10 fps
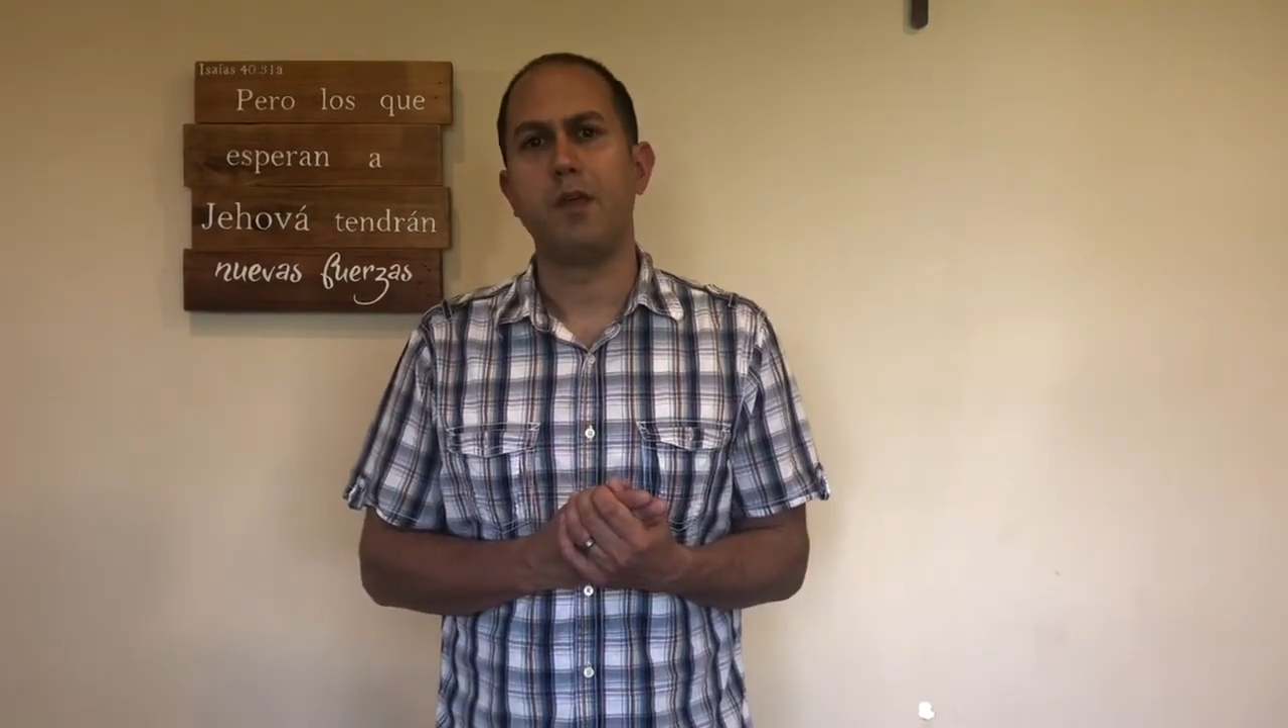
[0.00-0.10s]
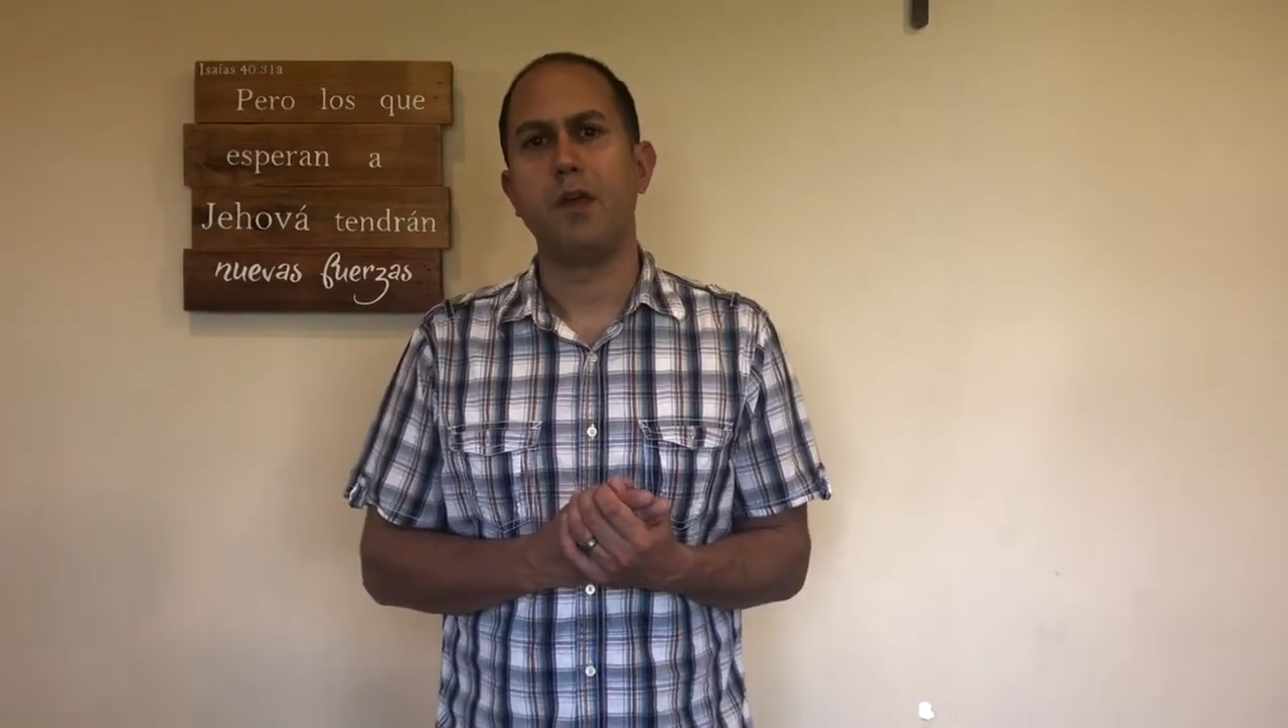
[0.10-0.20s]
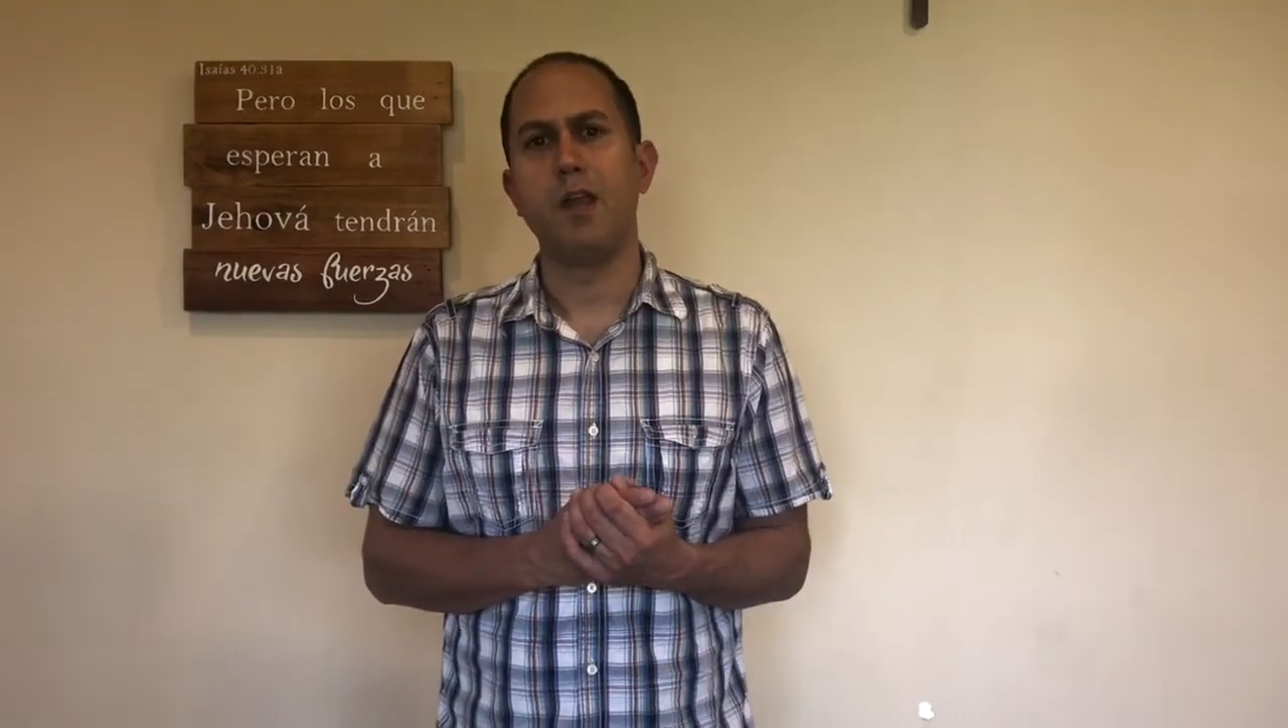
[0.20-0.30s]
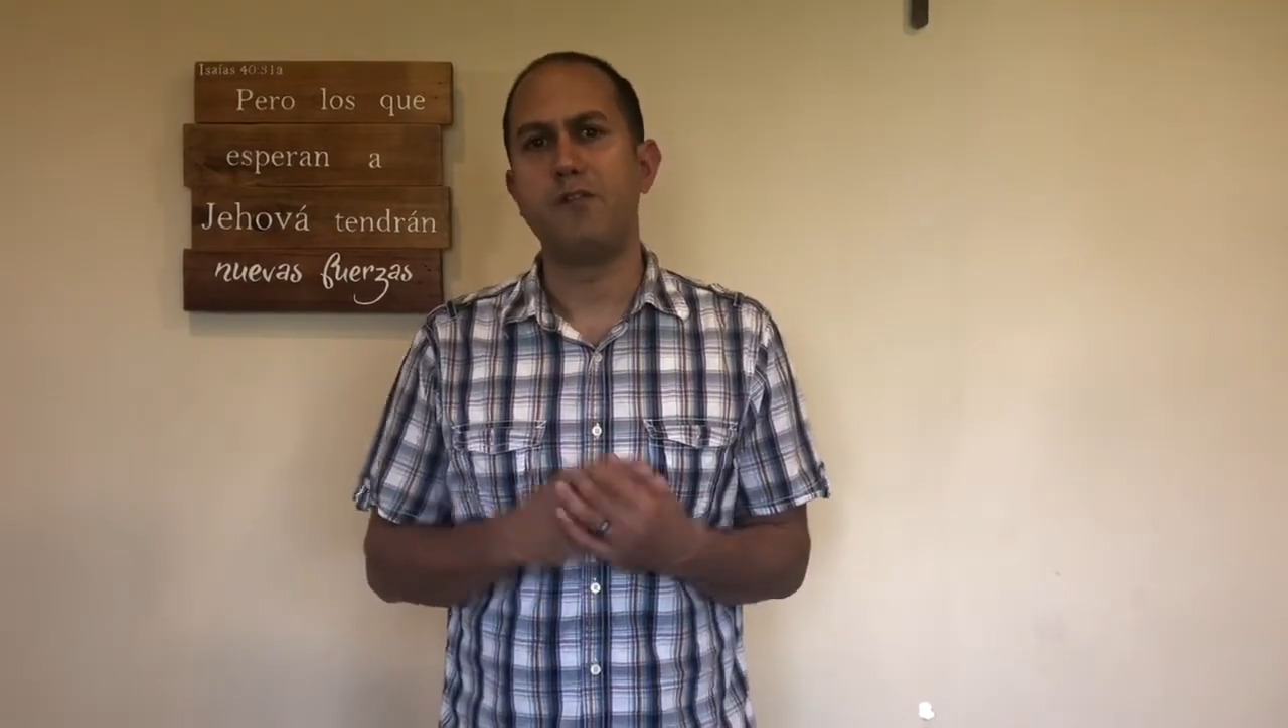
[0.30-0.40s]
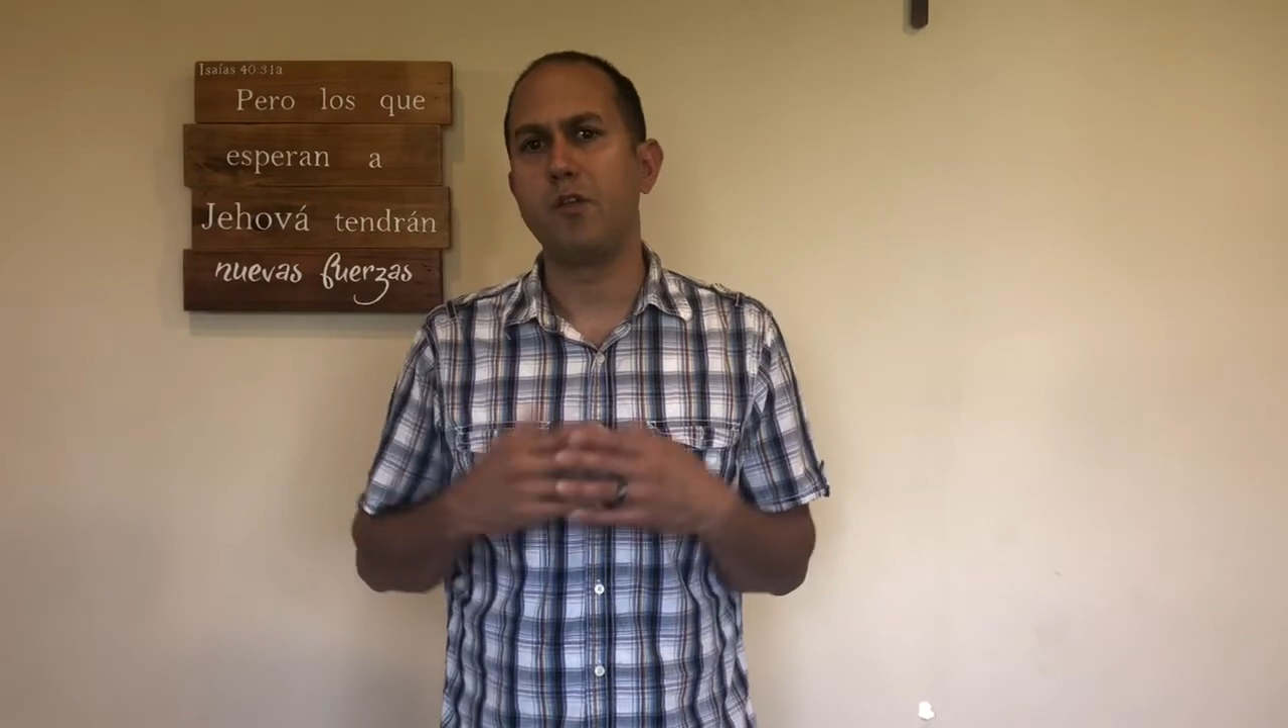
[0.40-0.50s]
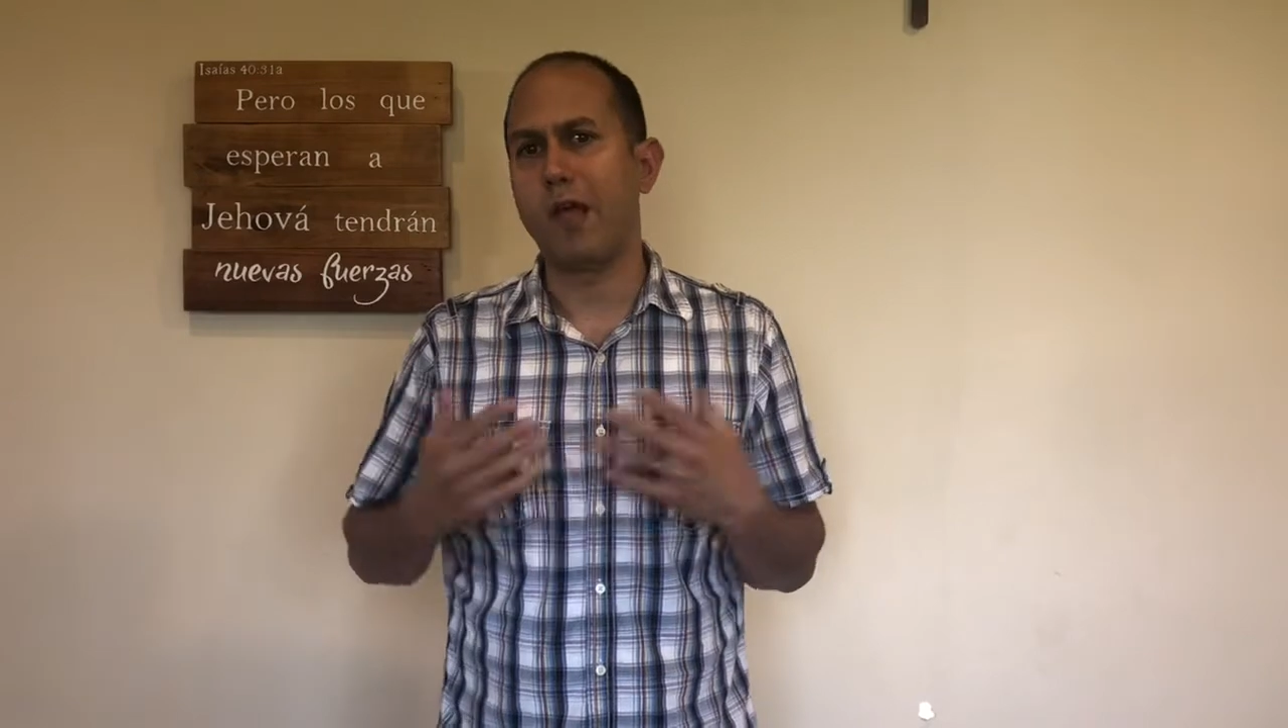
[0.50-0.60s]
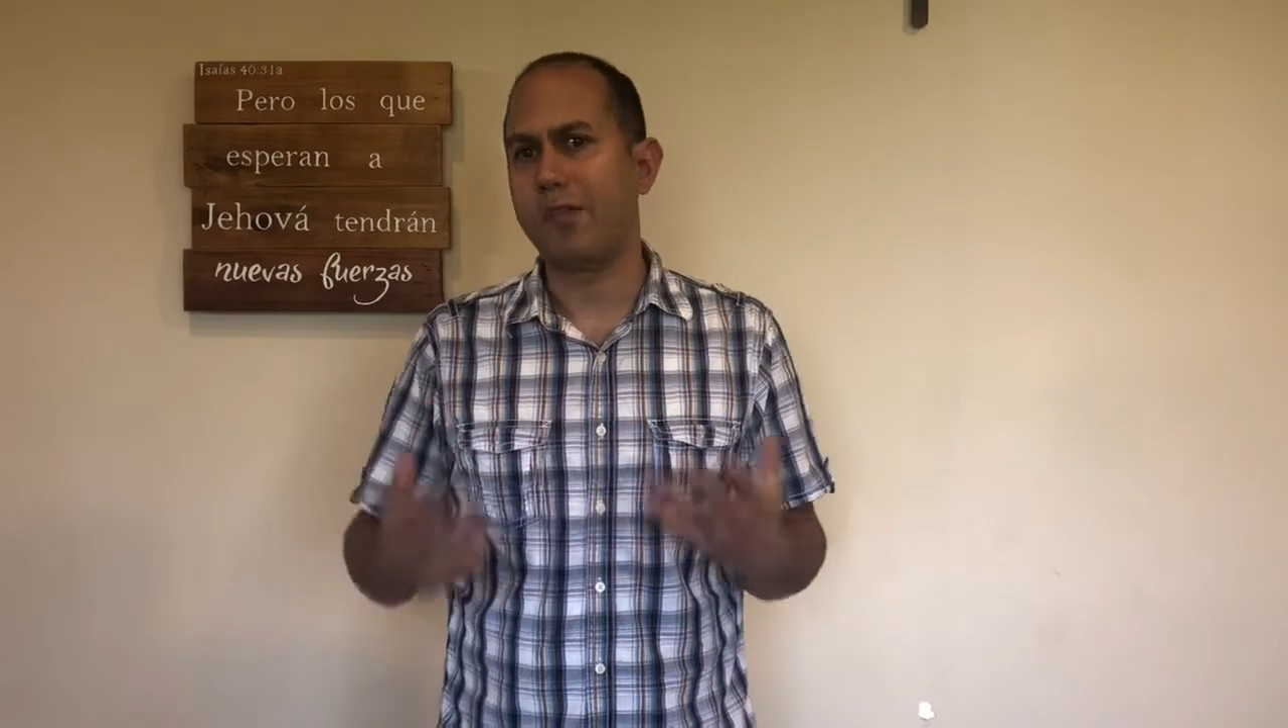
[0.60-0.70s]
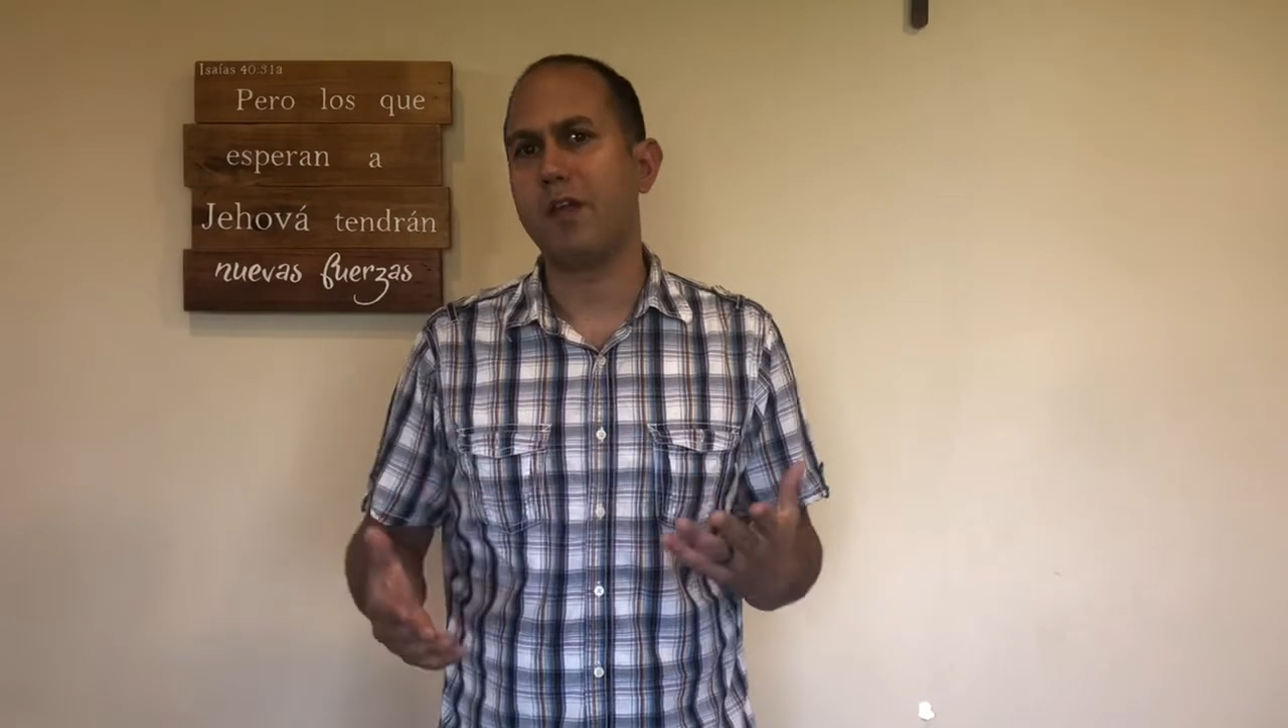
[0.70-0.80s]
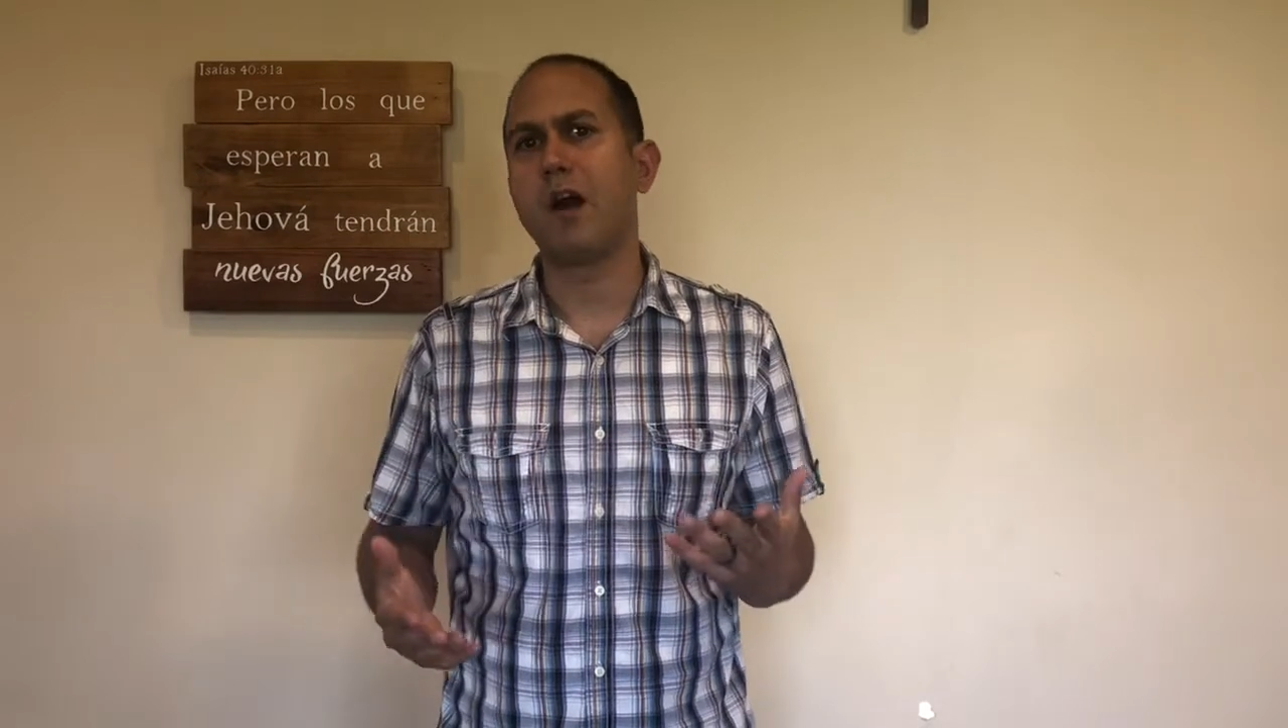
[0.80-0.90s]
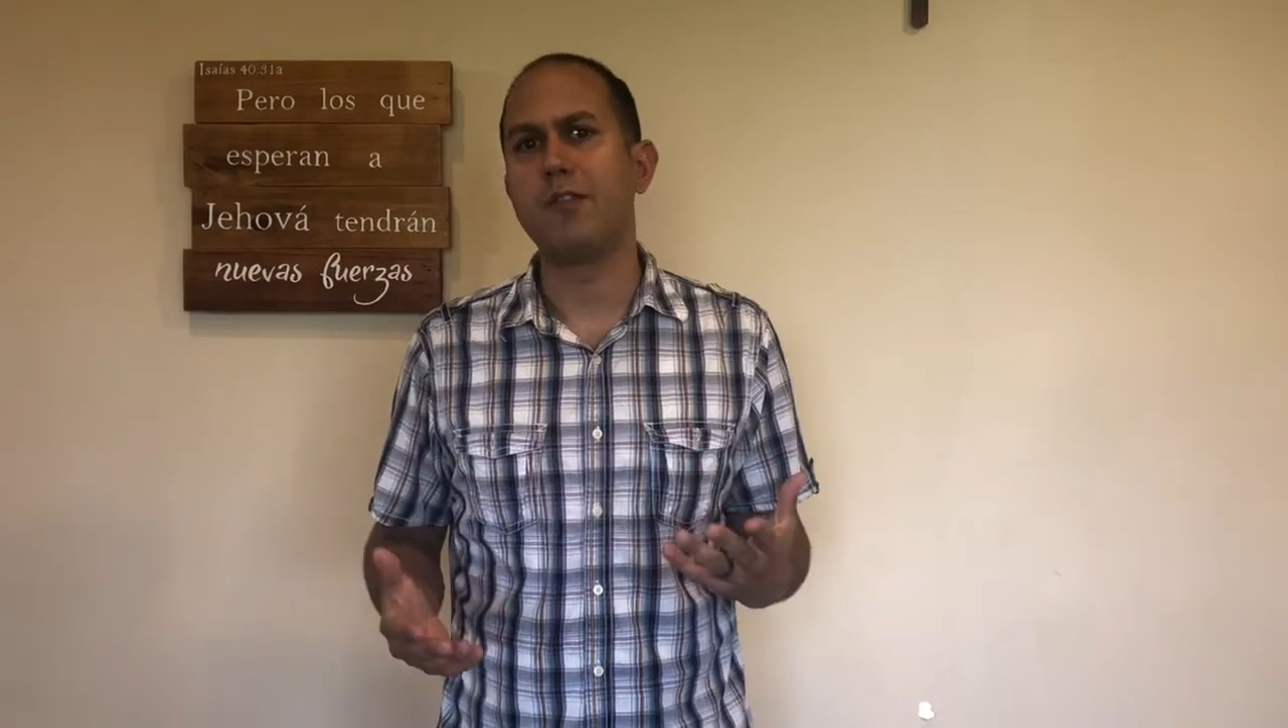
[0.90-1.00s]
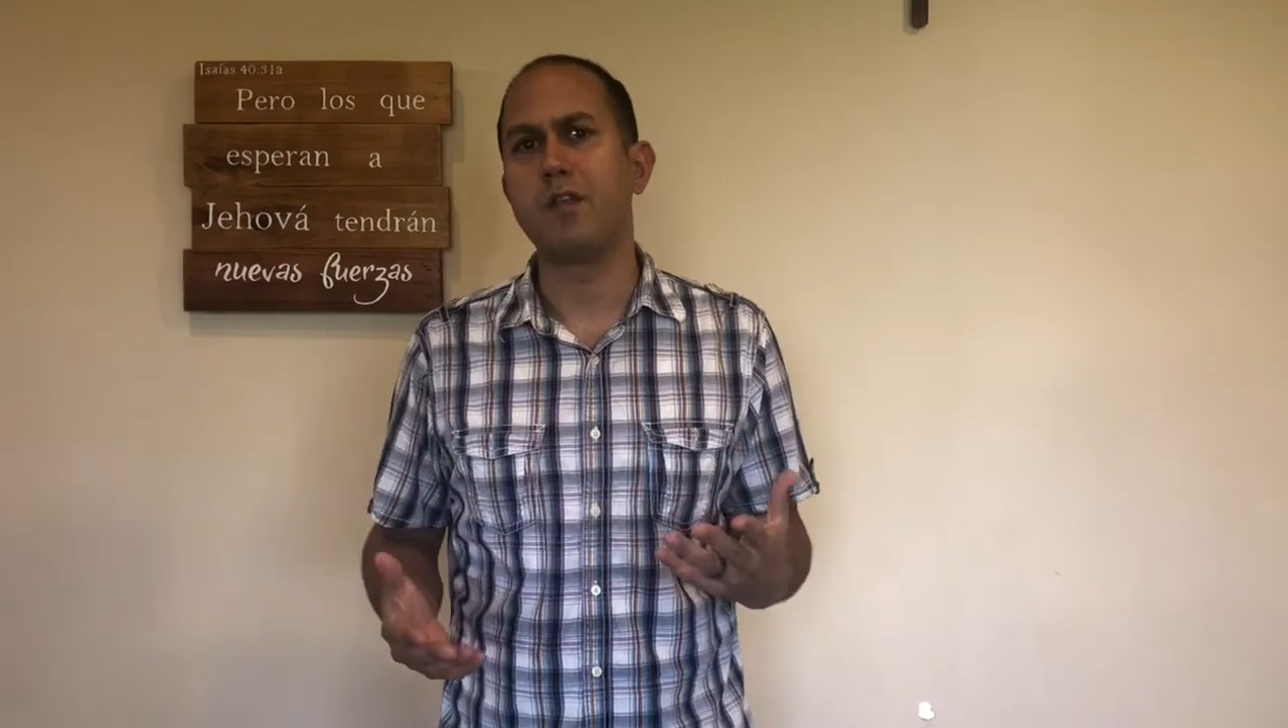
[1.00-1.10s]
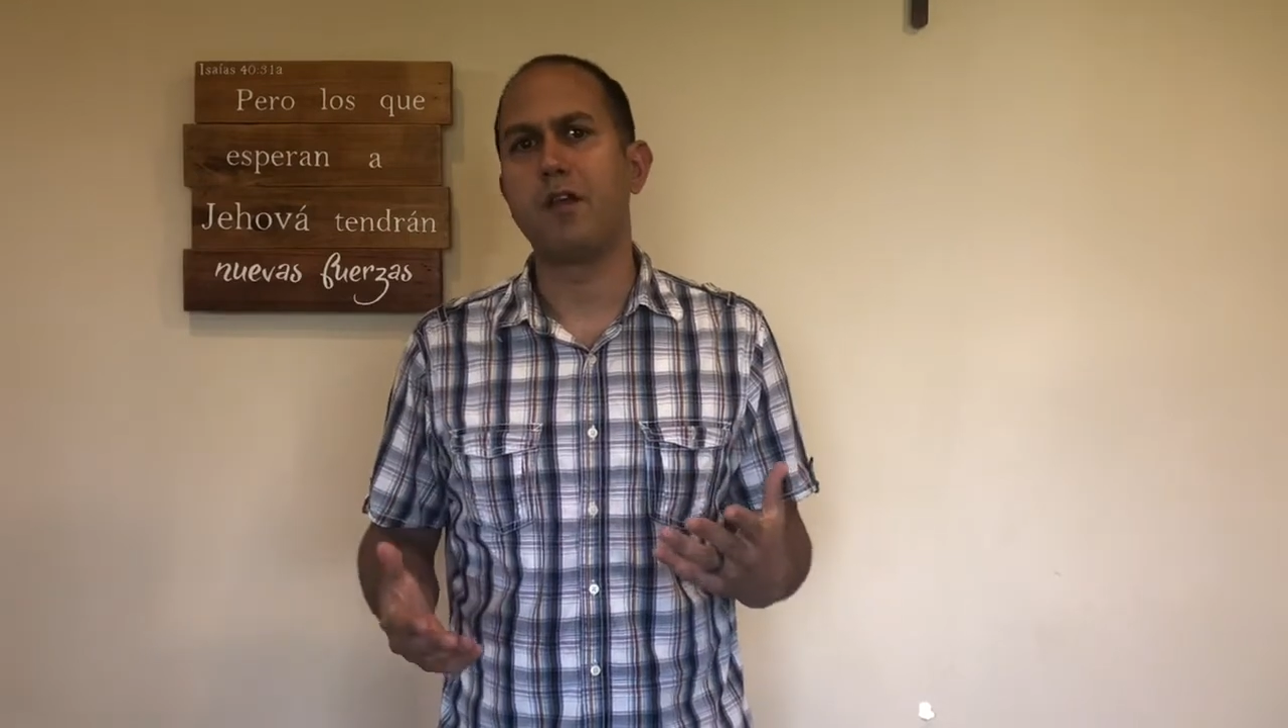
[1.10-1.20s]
And if you like the content